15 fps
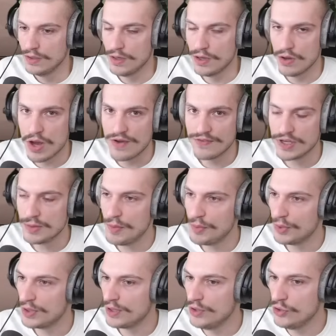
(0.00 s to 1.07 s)
Now, I've come up
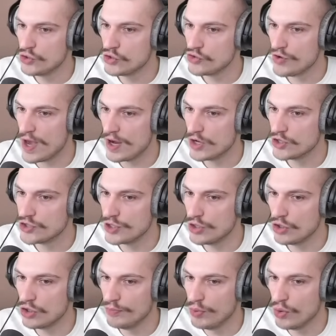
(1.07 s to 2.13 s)
with a new strategy
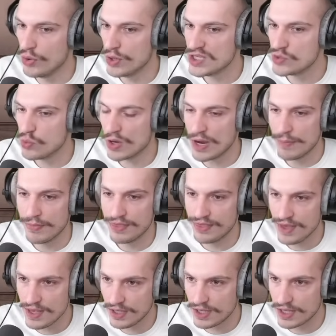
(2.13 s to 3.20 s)
here, boys. What I'm
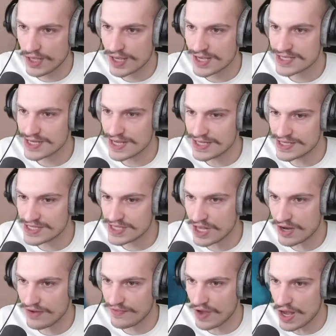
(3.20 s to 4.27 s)
thinking is instead
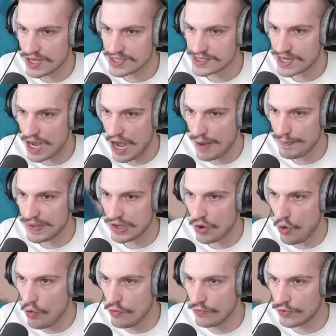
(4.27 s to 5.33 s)
of us hopping
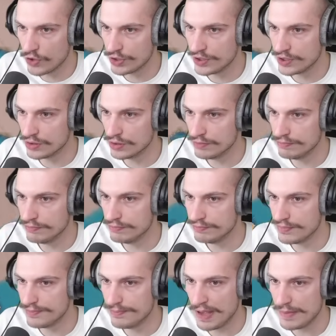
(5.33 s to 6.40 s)
over to
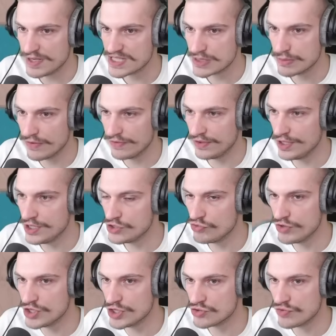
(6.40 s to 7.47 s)
maybe some of these
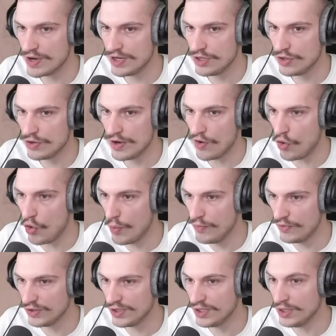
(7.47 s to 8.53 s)
regions right here and
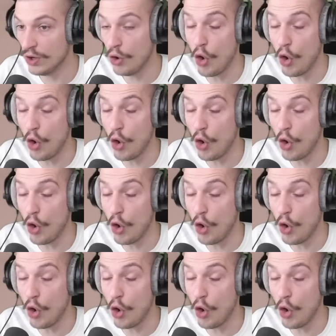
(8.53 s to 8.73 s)
hopefully,